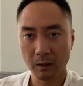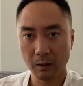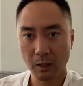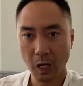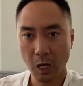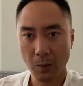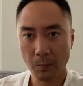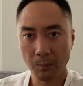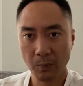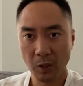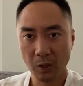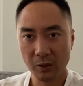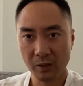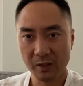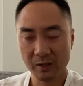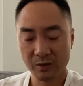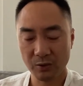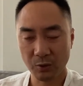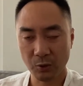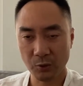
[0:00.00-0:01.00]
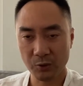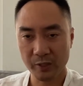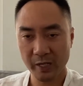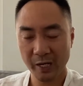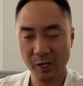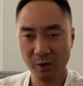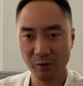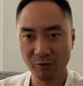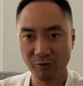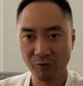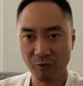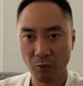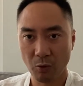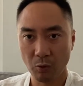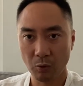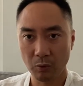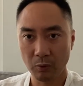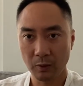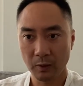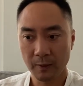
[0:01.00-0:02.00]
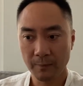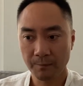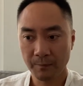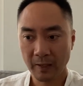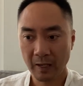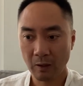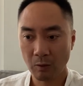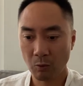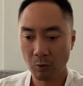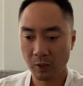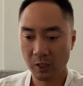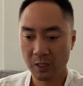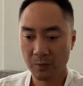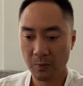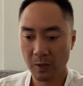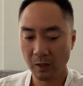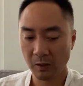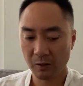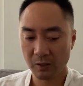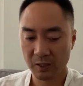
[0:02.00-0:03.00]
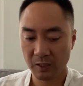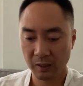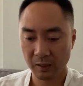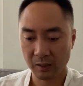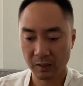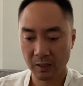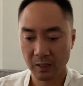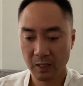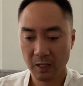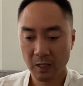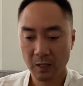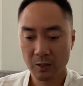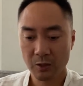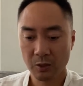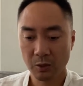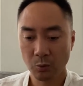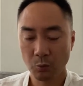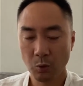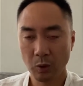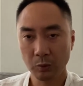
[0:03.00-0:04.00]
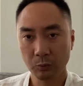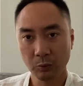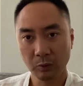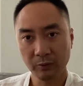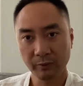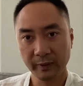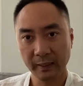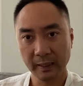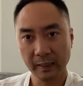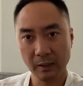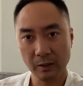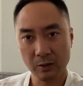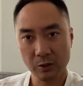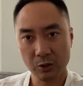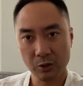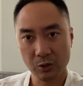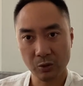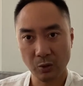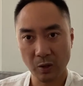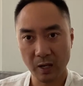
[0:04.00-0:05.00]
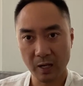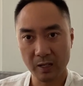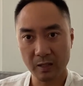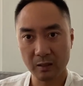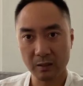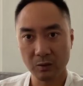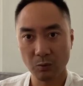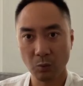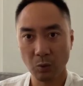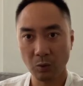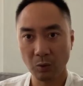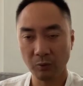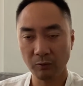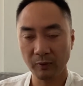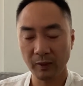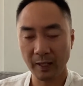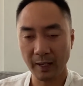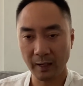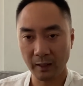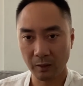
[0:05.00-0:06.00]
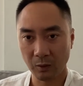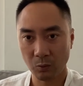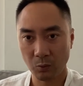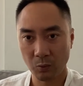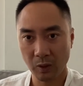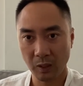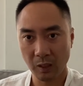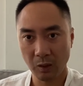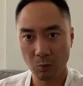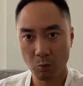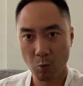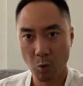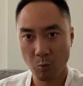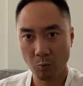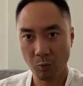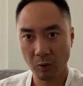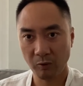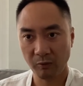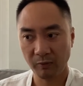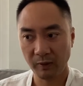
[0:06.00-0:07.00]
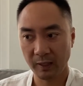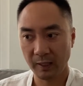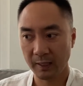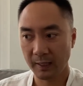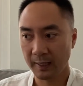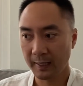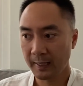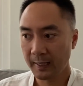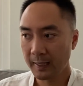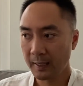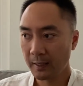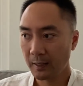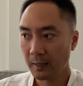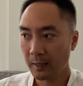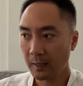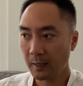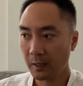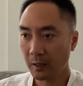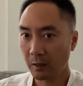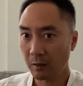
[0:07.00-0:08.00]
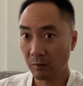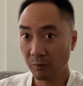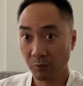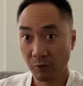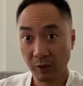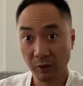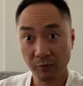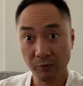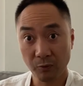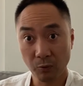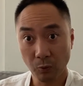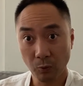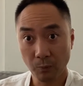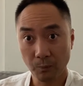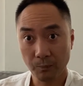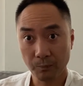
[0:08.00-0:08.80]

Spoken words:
our body is a container for our experiences. So when we feel stressed, when we feel angry, when we feel fearful,